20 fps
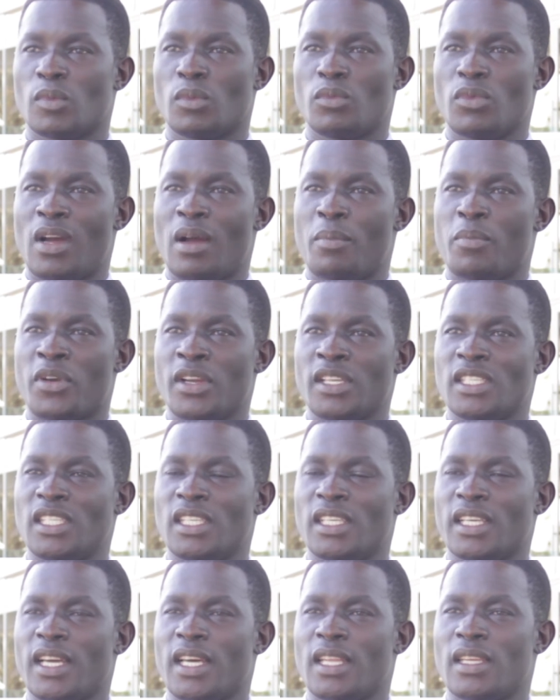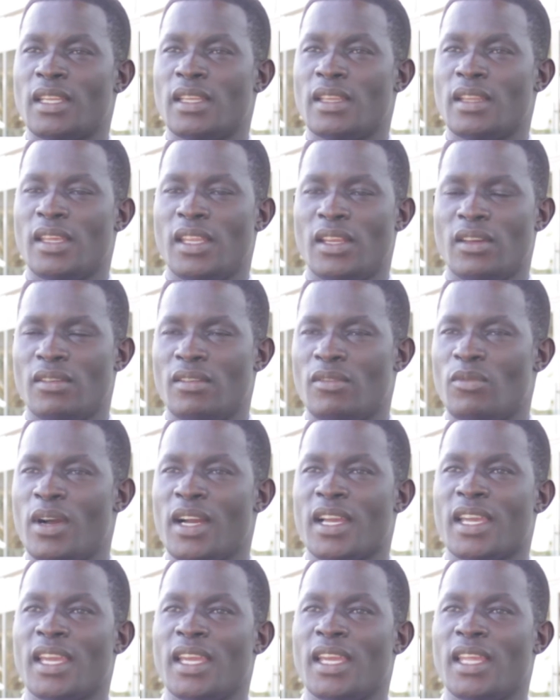operating and
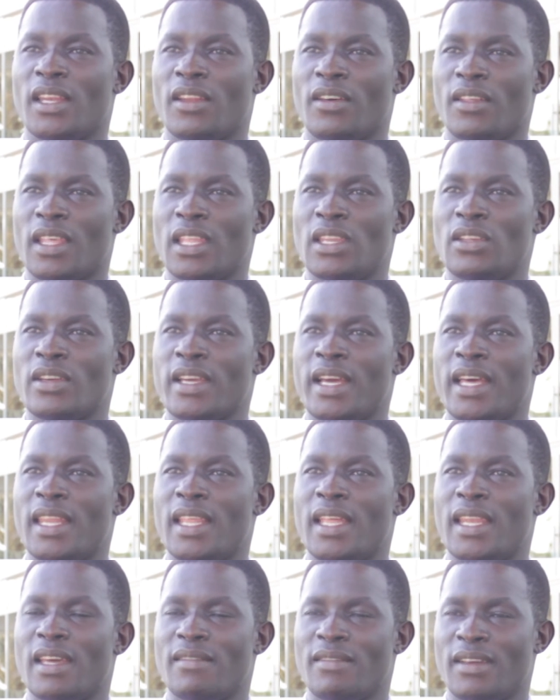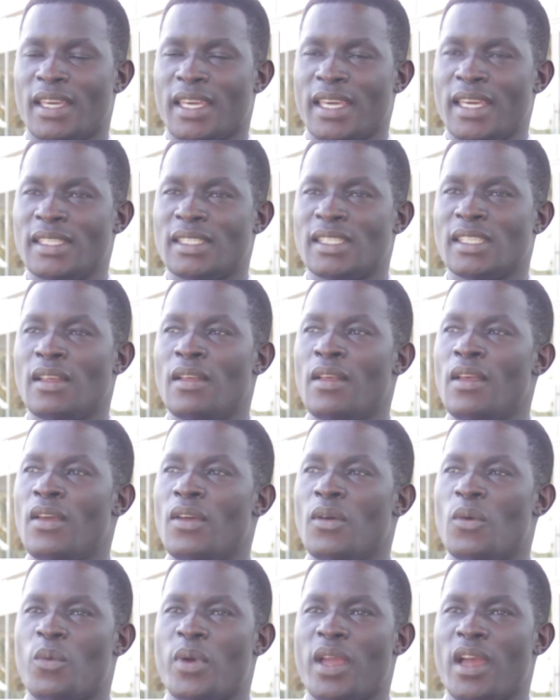working in northern Uganda. They have a case.
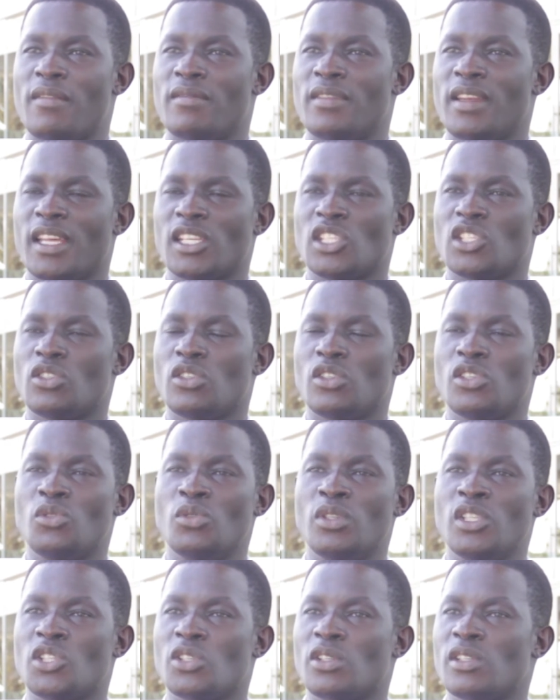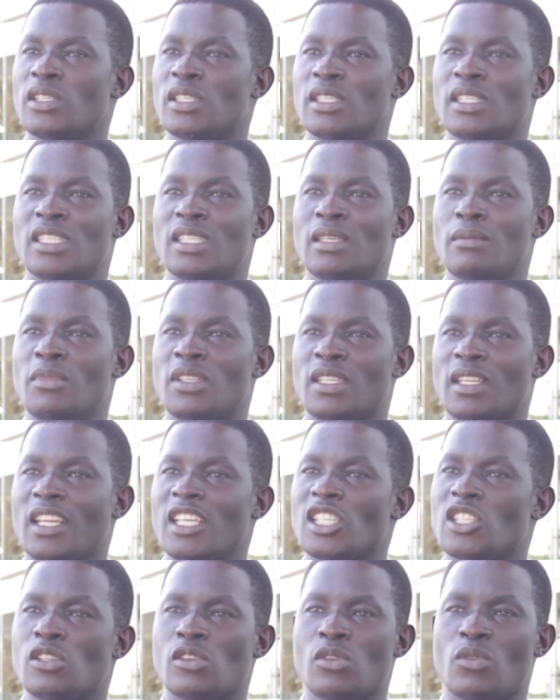We have national judicial system,
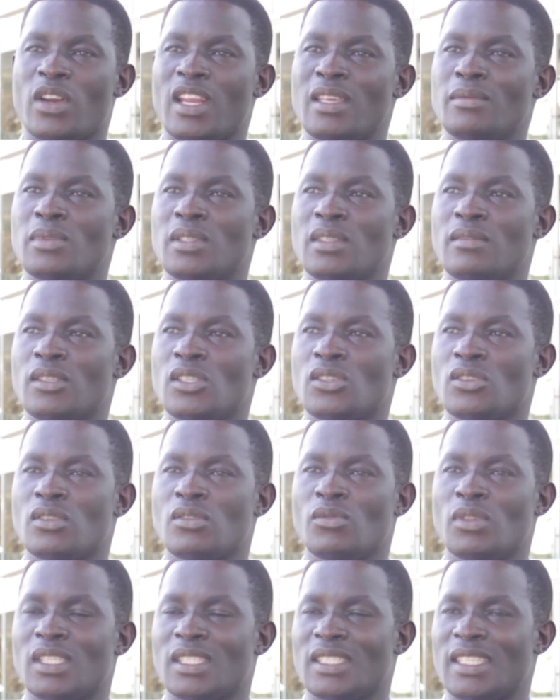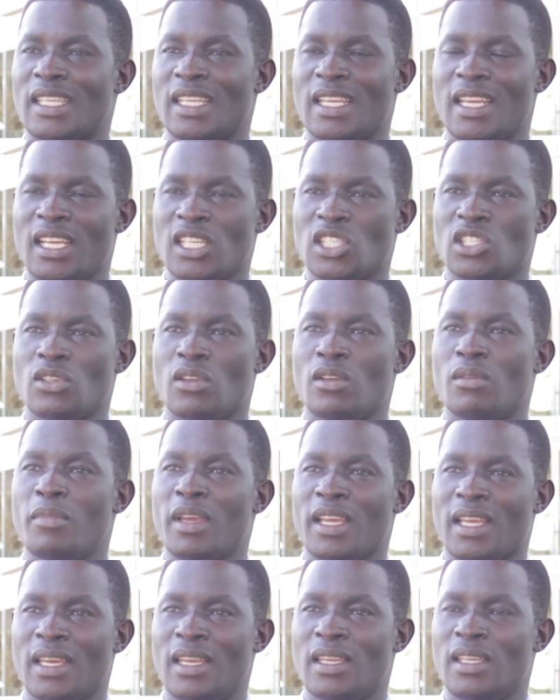International Crimes Division, which is at a national
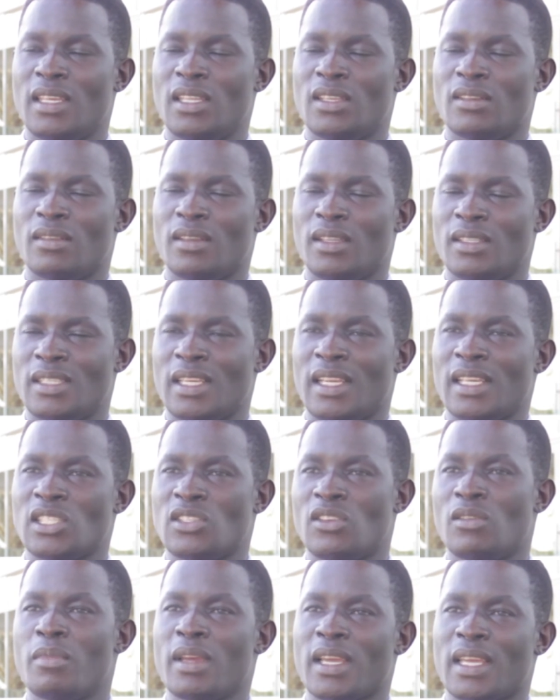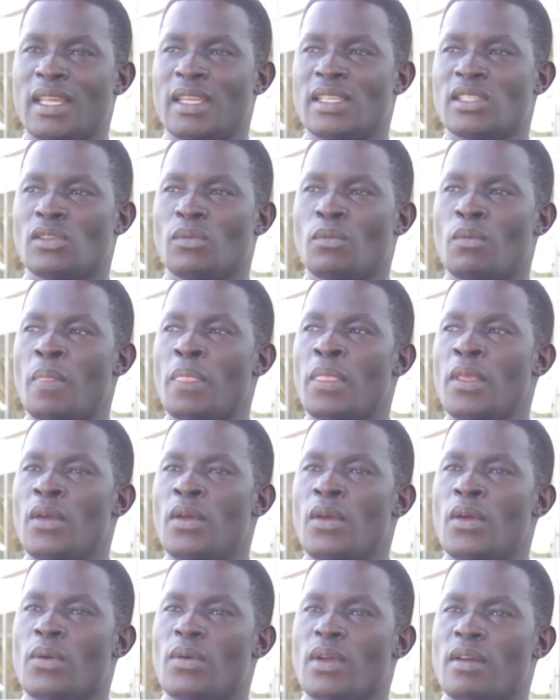it's a national mechanism.
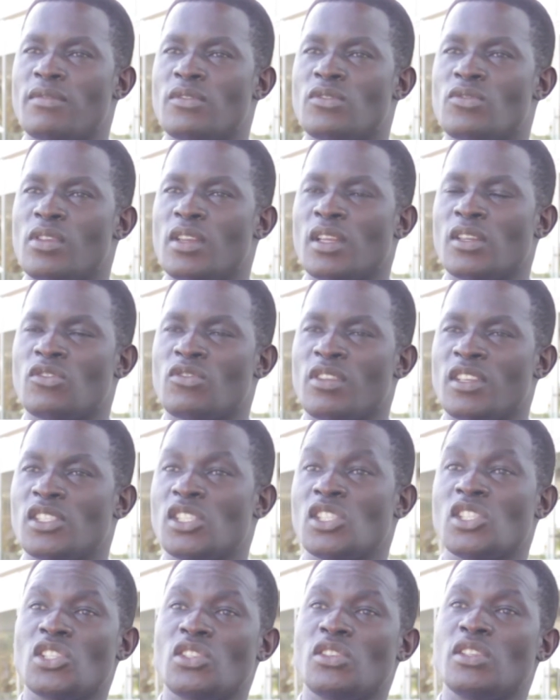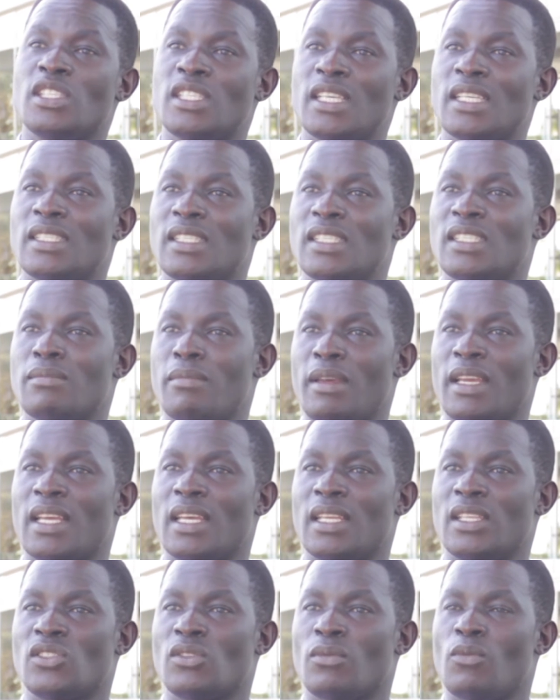We have transitional justice
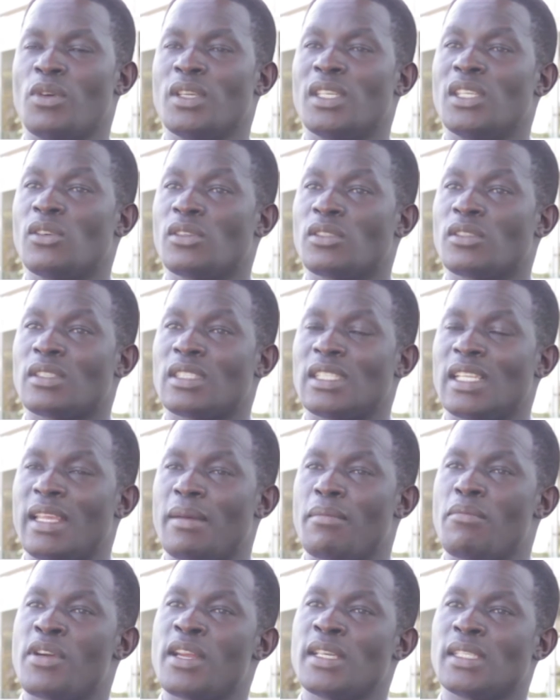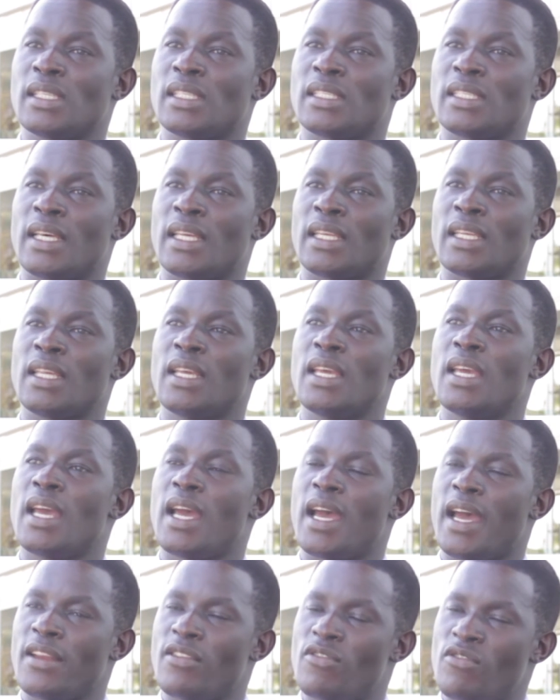mechanism, which also still embraces that,
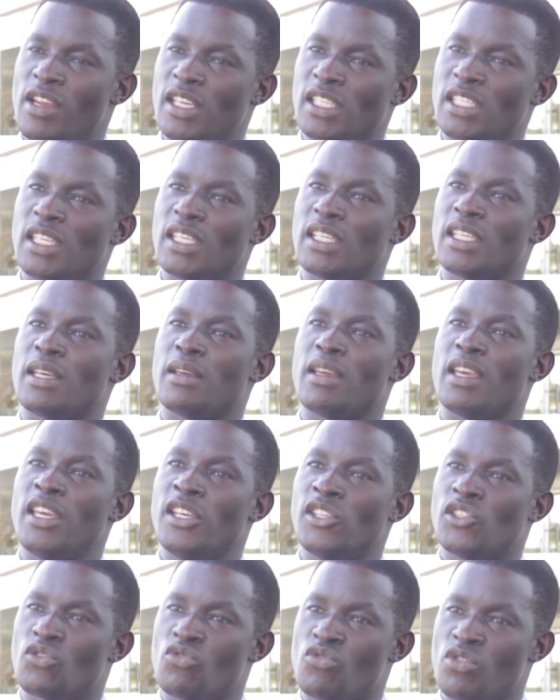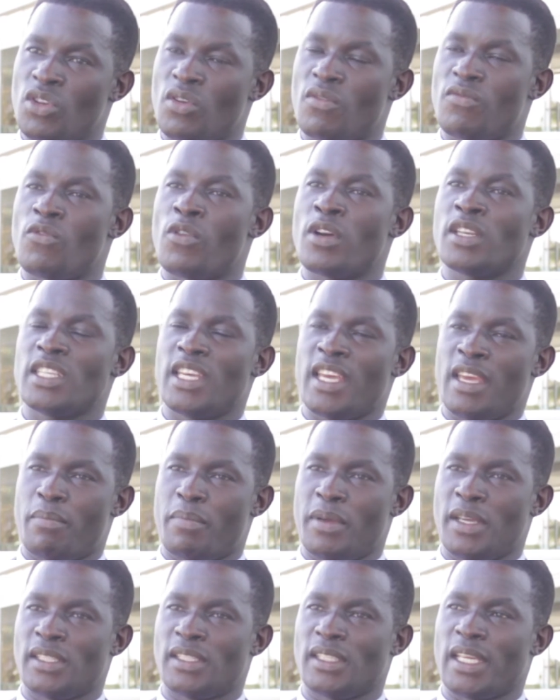addressing the history of what
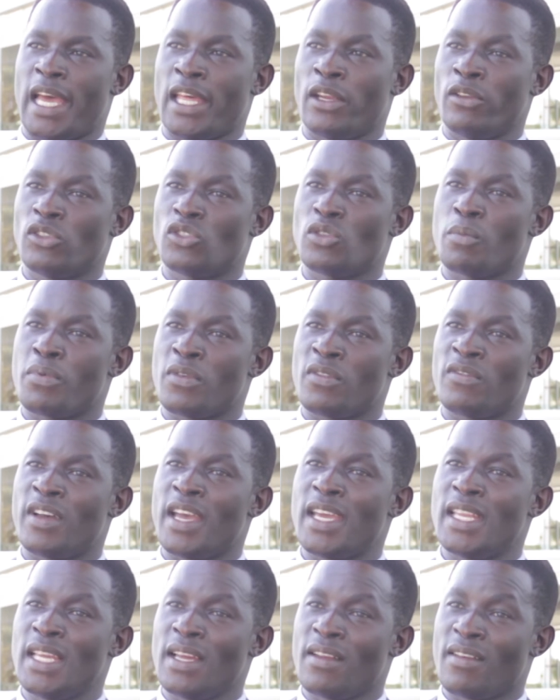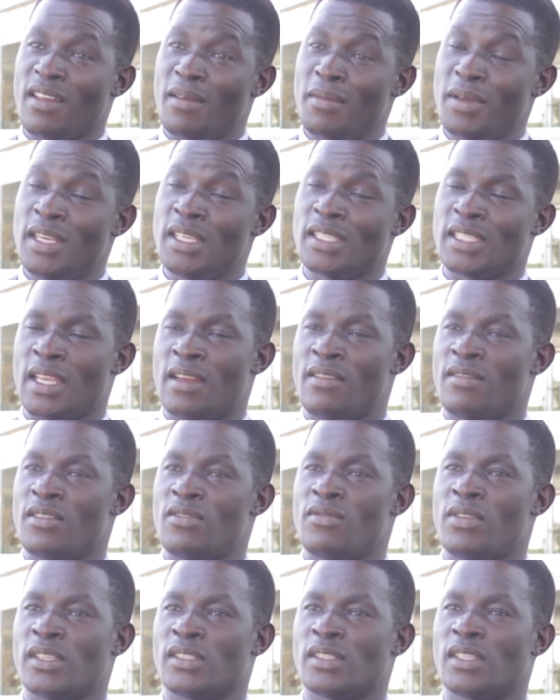happened, and also providing remedies and
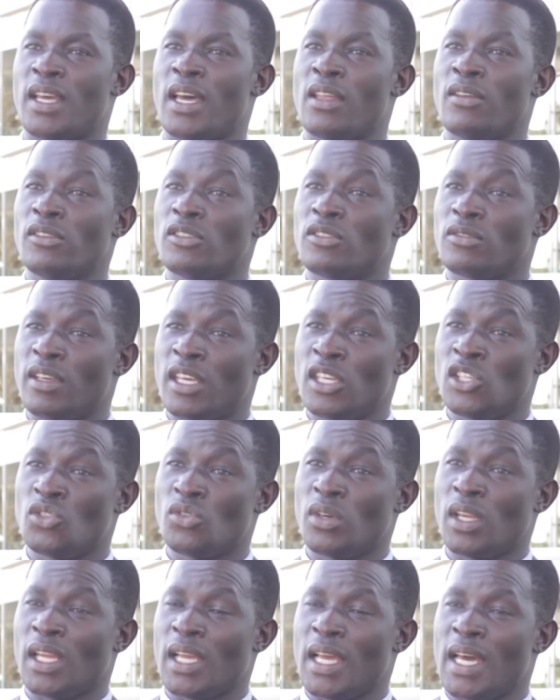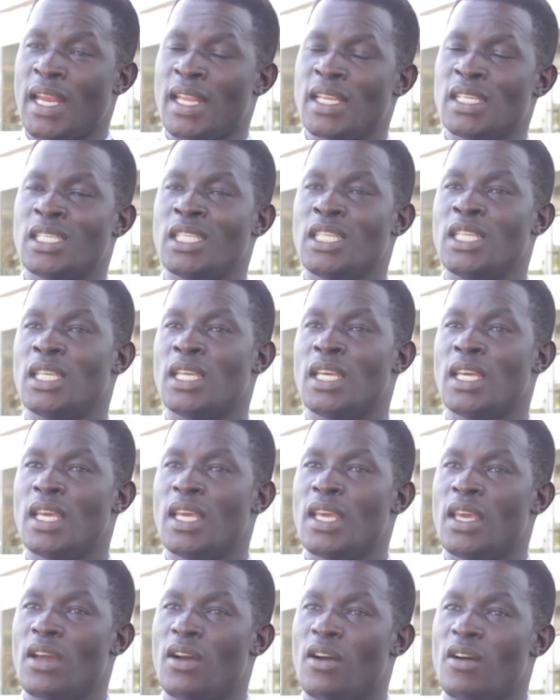redress, and also ensuring guarantee
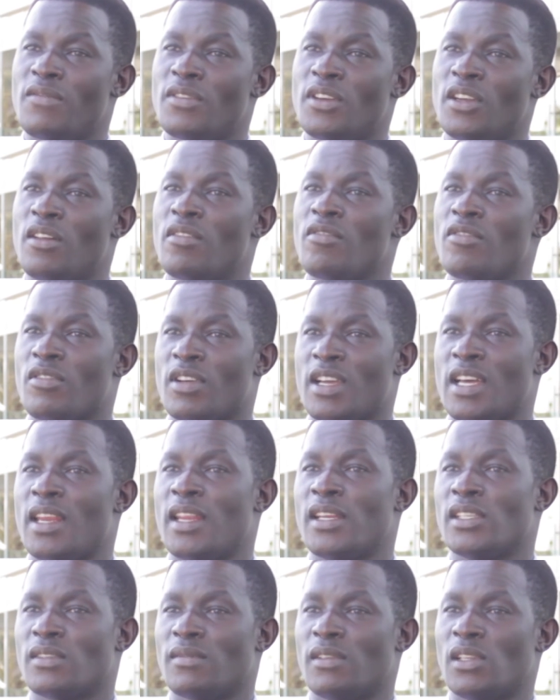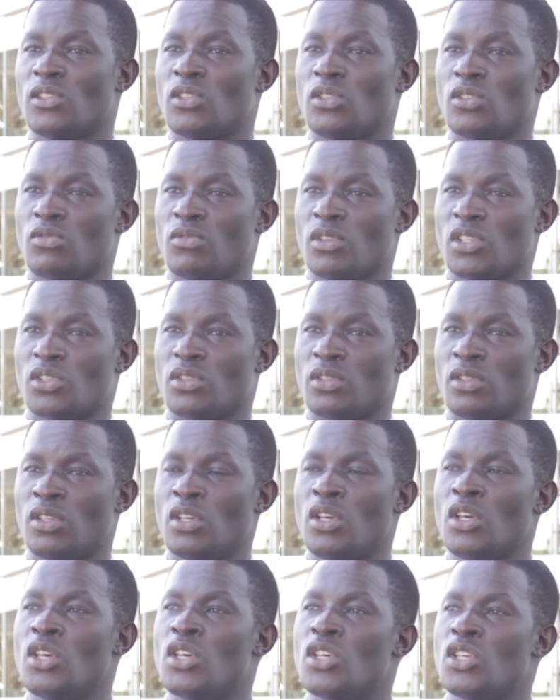of non-recurrence of the situation.
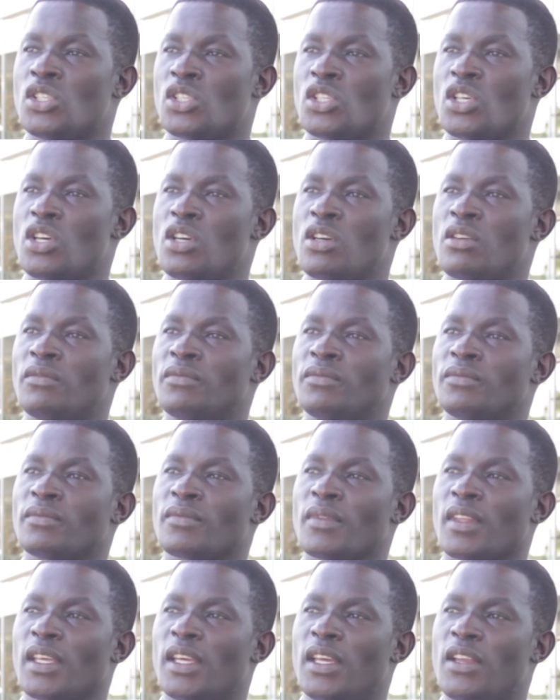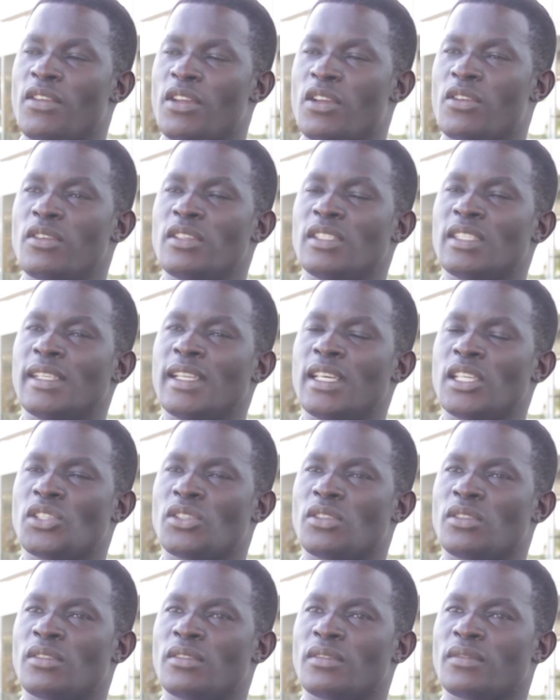So
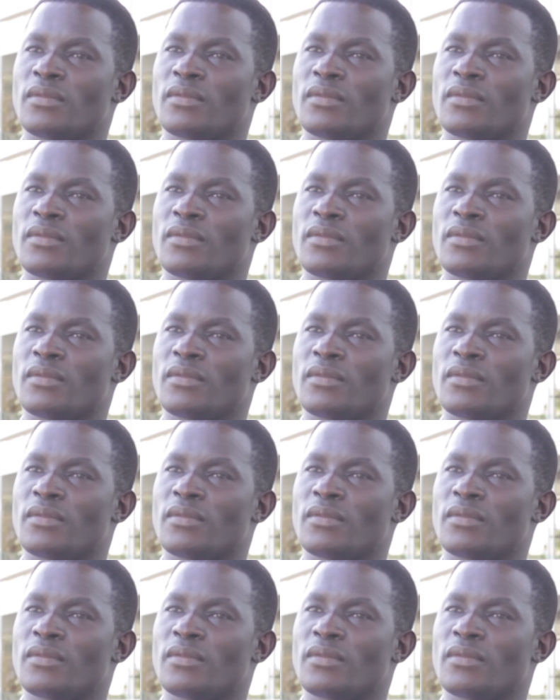reconciliation